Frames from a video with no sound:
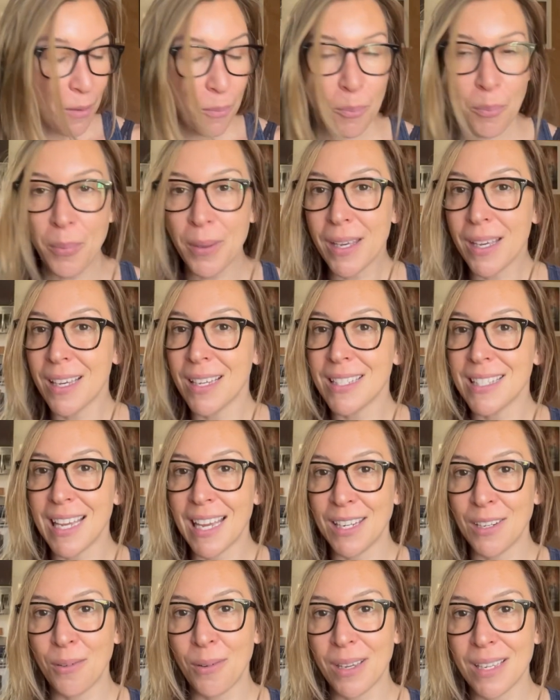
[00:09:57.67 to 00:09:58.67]
because
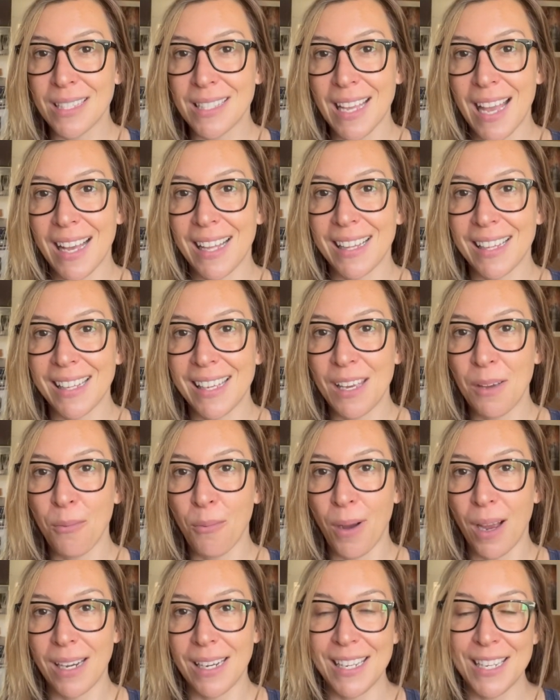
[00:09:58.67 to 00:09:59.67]
I know exactly
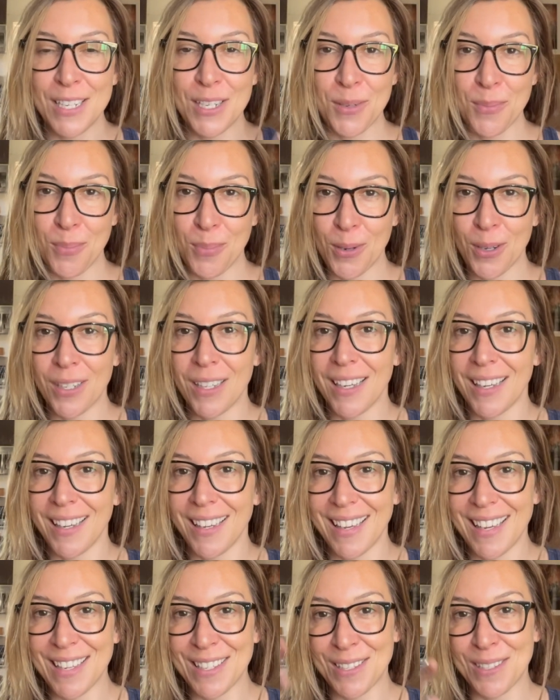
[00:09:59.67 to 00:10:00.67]
what each book
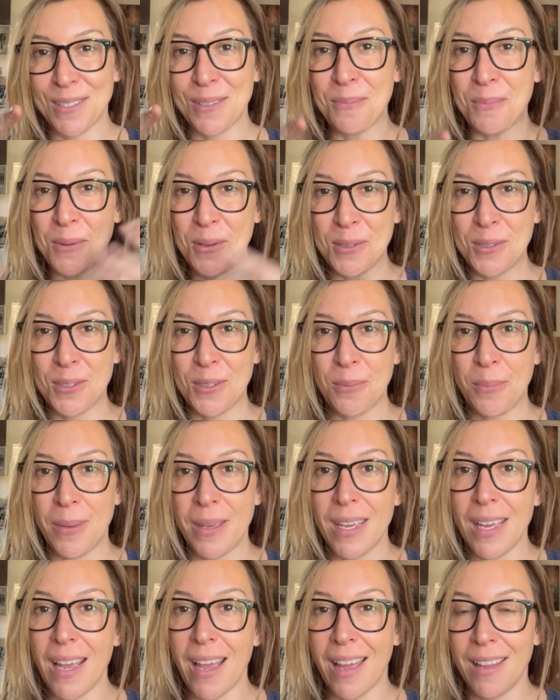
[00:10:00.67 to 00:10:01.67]
is supposed to
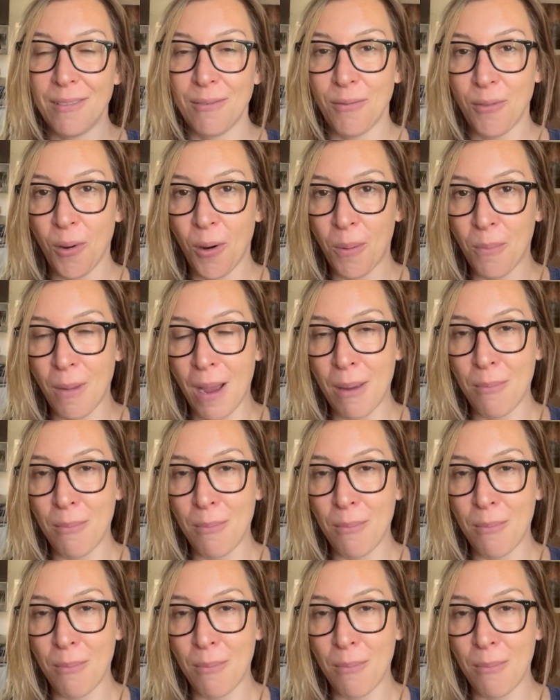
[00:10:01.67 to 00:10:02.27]
be, and for my